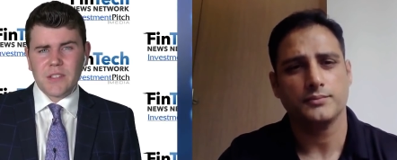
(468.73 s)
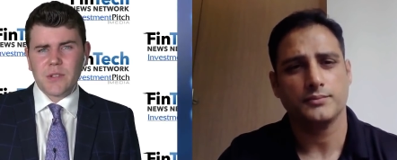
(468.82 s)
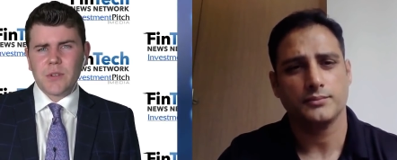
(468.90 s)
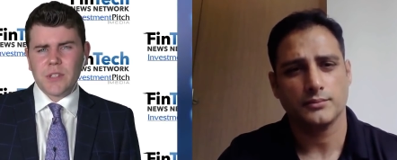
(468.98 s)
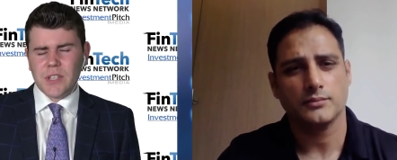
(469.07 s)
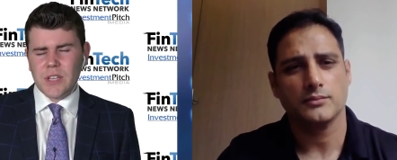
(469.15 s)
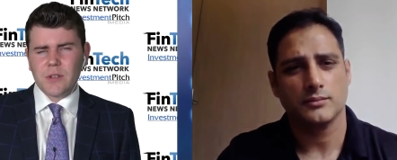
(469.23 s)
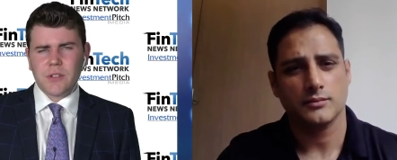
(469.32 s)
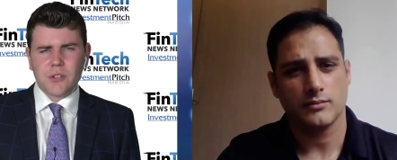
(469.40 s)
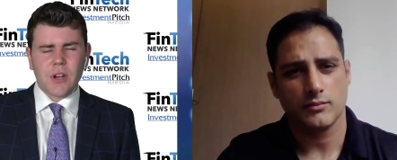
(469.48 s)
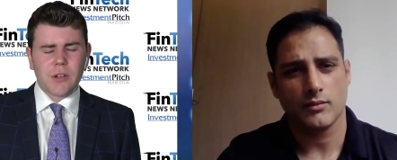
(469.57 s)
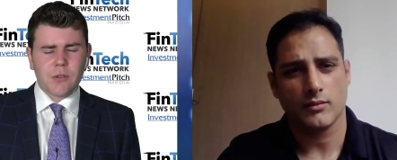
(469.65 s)
Speaker 1: as you continue to
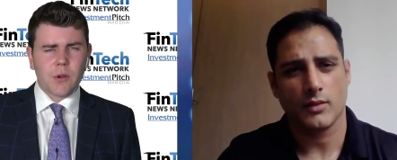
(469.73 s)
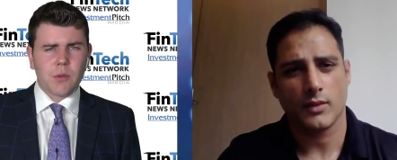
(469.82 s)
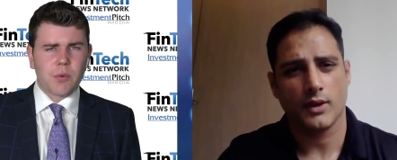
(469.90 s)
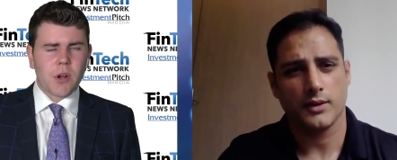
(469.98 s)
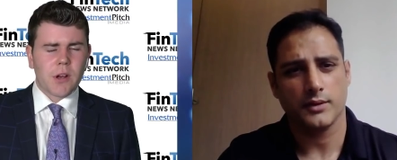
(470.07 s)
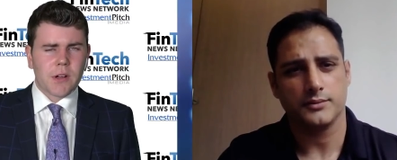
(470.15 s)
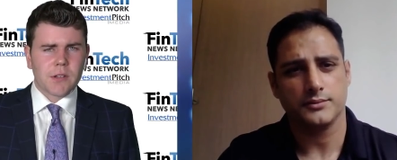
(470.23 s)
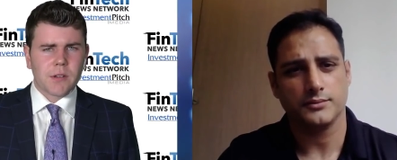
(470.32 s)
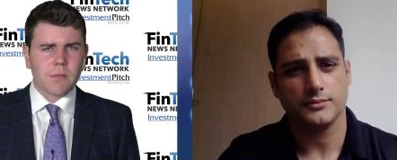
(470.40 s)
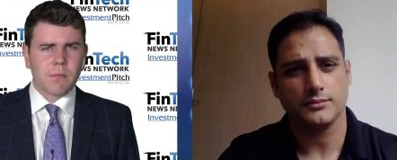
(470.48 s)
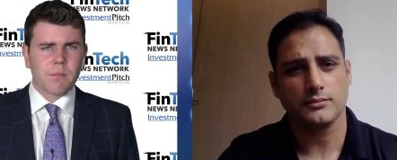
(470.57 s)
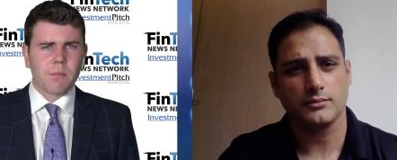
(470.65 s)
try and grow the product?
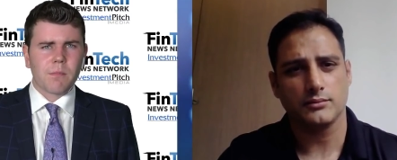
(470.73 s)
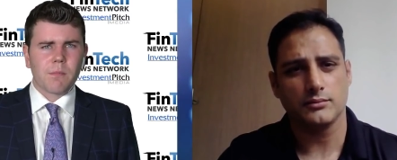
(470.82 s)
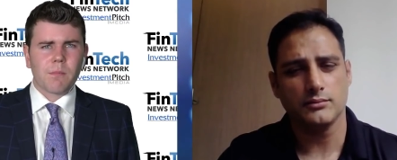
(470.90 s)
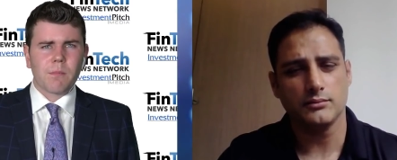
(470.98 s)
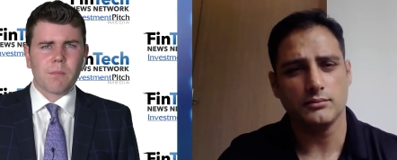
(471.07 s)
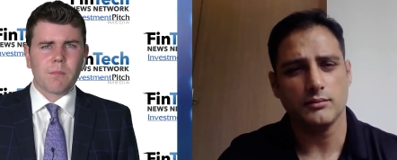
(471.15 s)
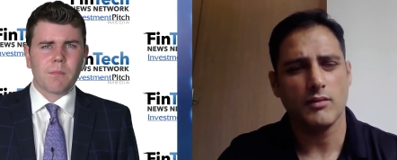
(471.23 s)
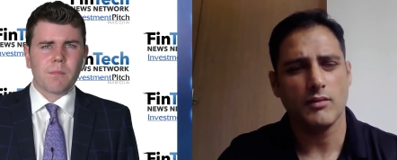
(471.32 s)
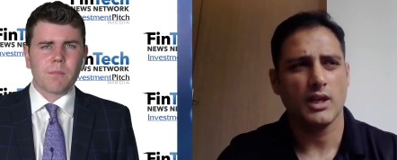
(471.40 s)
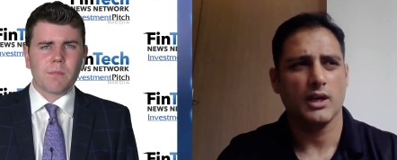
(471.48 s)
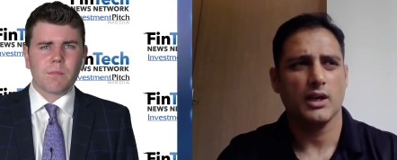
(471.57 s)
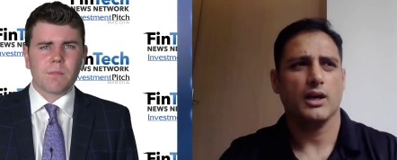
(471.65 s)

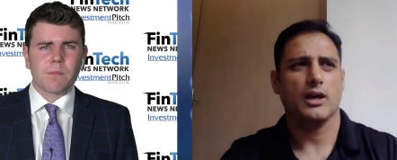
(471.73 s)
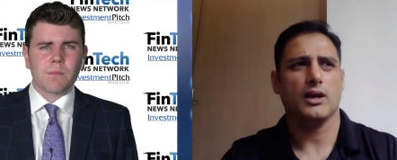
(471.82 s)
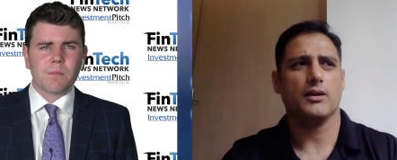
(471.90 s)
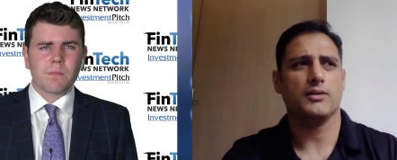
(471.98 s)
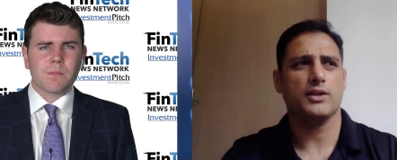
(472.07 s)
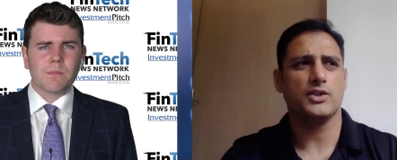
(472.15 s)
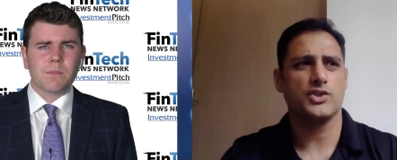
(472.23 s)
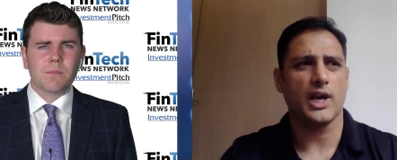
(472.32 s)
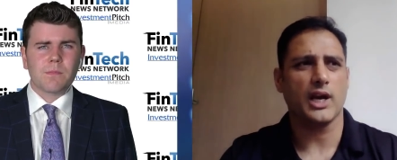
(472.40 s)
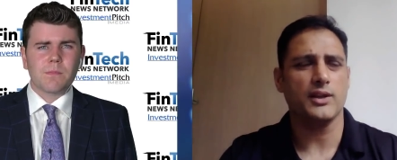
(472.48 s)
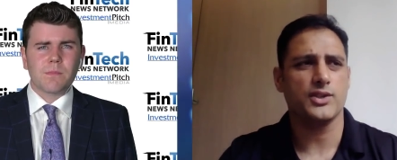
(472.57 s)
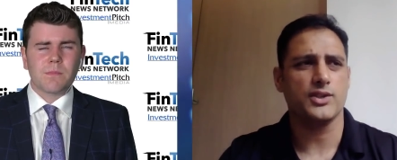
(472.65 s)
Speaker 2: Uh, the
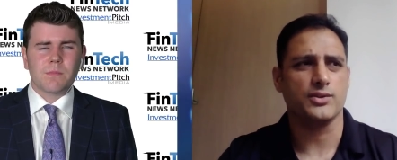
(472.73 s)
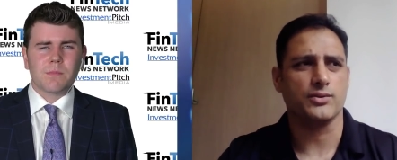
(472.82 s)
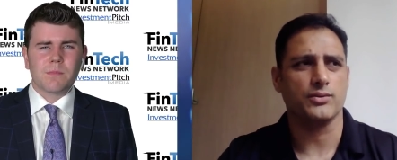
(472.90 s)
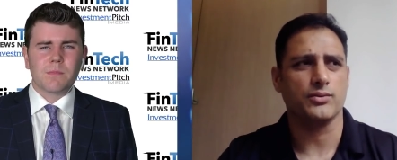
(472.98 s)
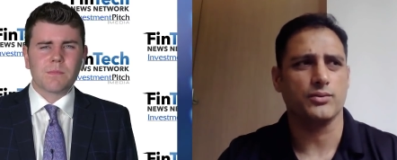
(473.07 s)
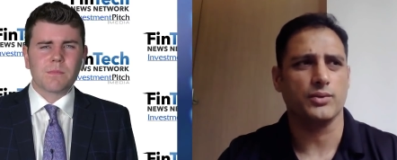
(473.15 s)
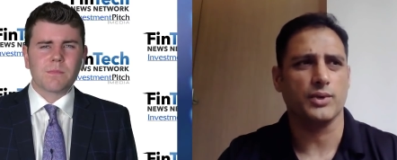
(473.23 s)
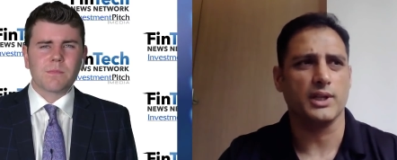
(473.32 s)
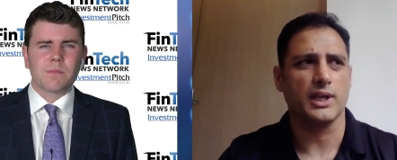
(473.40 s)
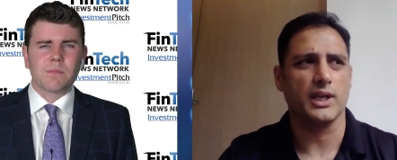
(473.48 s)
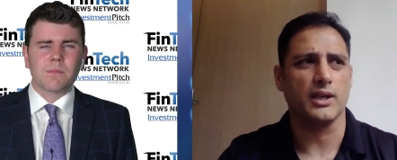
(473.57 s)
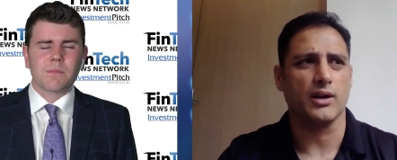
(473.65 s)
challenges
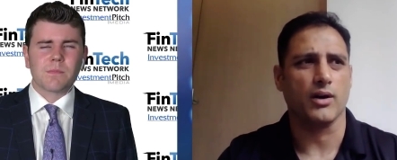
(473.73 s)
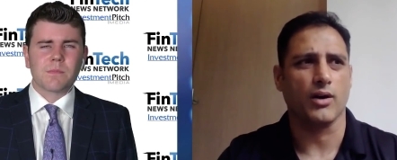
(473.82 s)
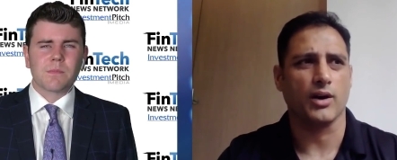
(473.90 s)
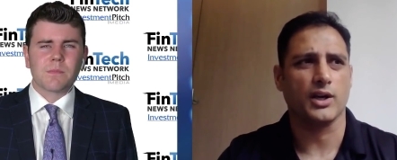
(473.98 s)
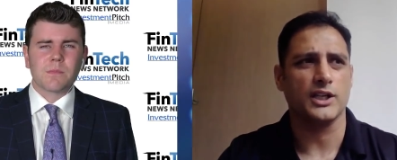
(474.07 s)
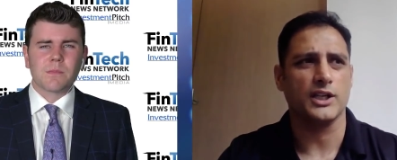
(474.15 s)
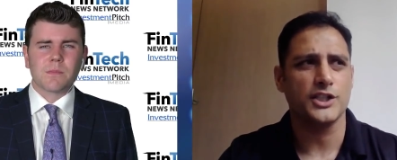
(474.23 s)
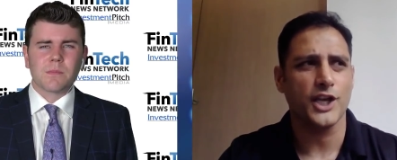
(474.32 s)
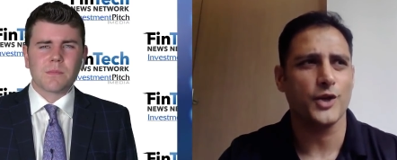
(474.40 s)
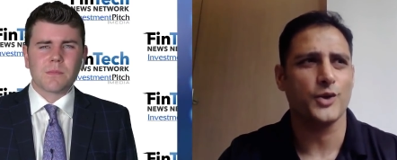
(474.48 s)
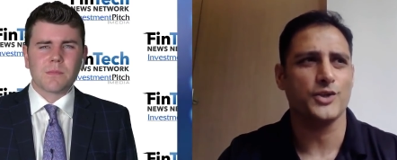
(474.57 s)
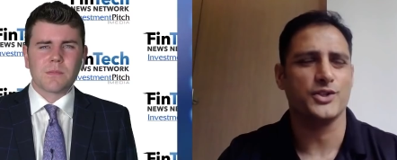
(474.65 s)
really are
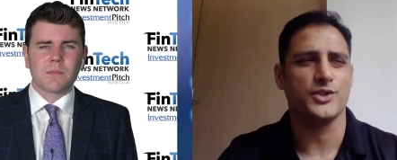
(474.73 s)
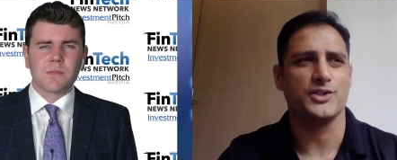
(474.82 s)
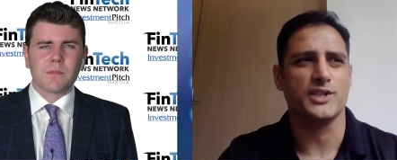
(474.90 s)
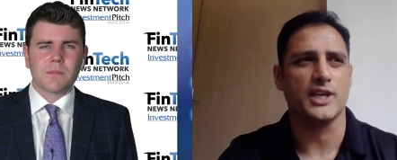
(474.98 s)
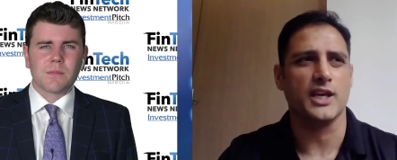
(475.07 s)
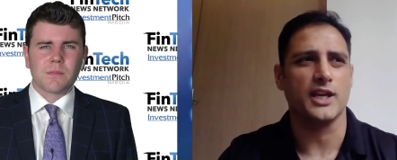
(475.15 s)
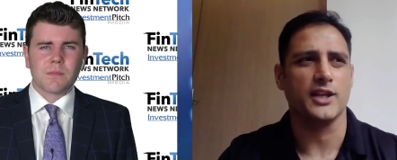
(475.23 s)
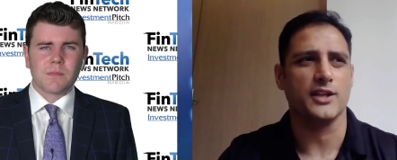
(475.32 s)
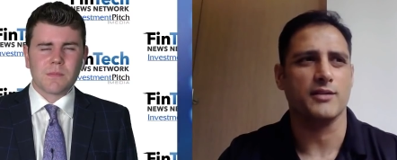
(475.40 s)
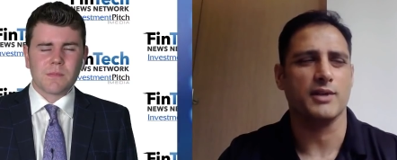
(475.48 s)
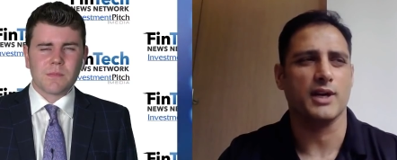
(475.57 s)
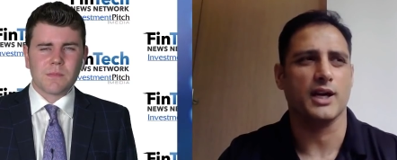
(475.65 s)
continuing to see
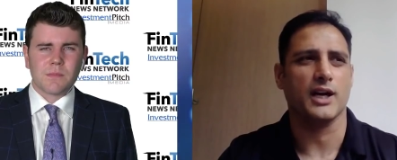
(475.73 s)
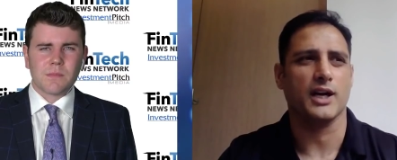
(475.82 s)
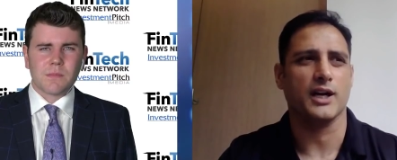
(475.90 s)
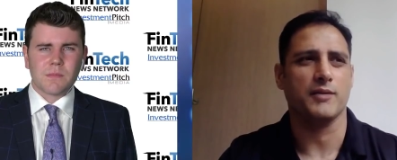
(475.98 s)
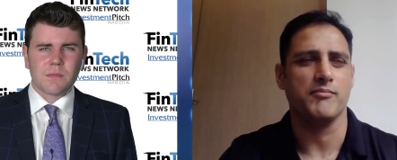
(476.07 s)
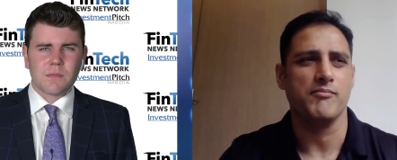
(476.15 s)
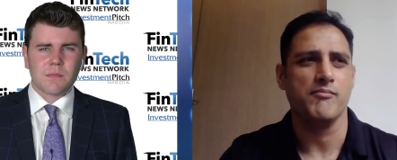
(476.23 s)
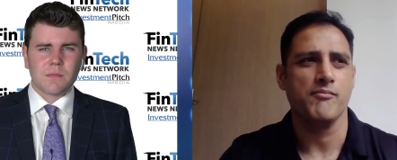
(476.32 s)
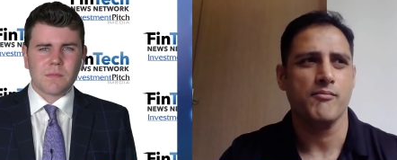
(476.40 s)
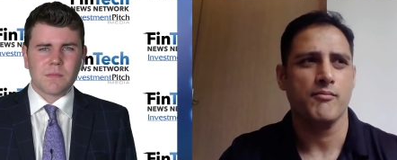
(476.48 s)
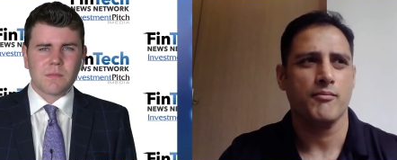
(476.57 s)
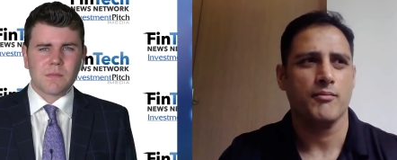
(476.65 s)
uh,
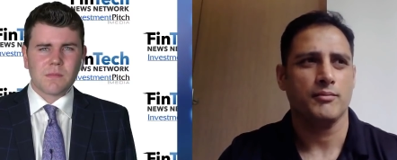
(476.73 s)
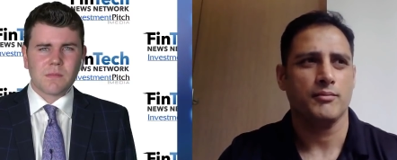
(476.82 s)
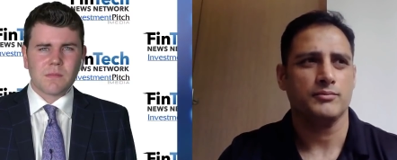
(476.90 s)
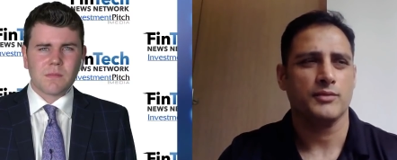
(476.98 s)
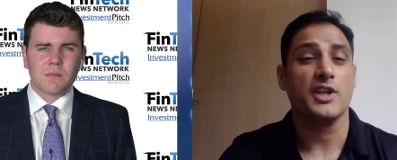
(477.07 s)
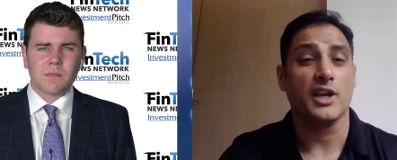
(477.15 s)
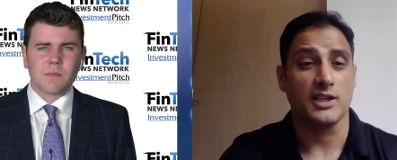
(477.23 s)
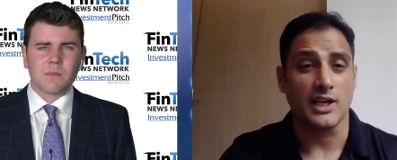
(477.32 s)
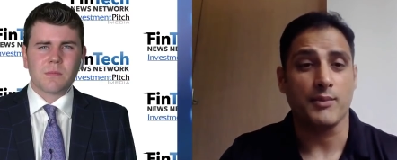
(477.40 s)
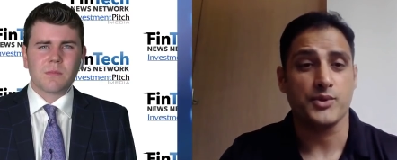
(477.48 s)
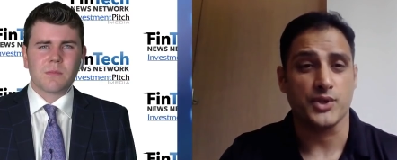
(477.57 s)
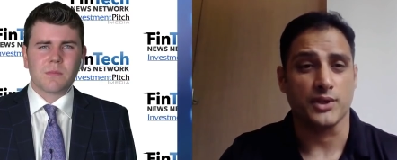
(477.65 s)
the
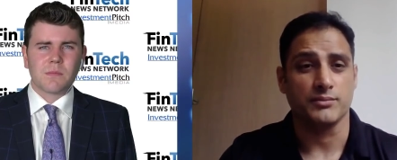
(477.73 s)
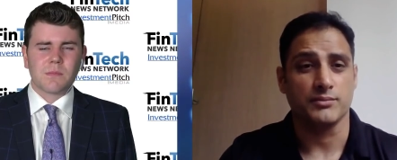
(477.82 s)
adoption.